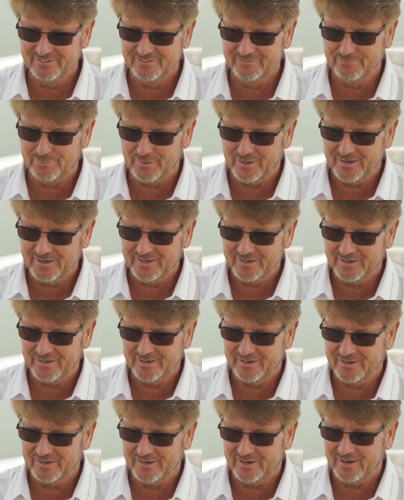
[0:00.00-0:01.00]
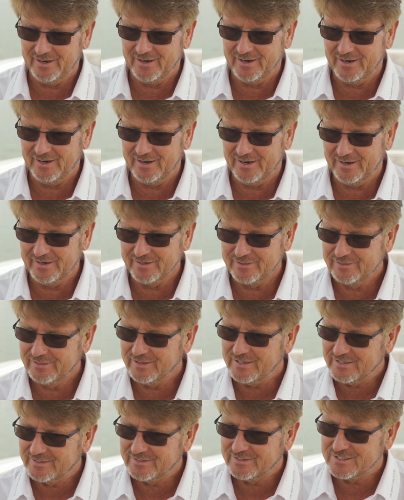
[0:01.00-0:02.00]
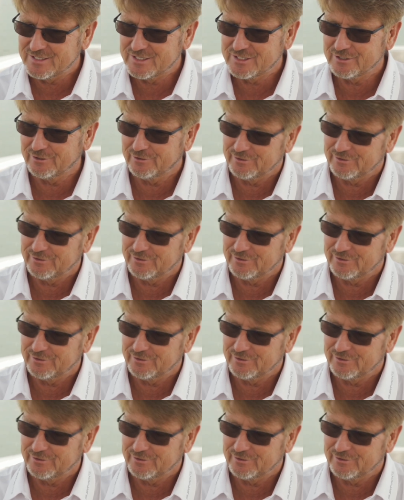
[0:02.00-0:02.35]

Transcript: why I think this,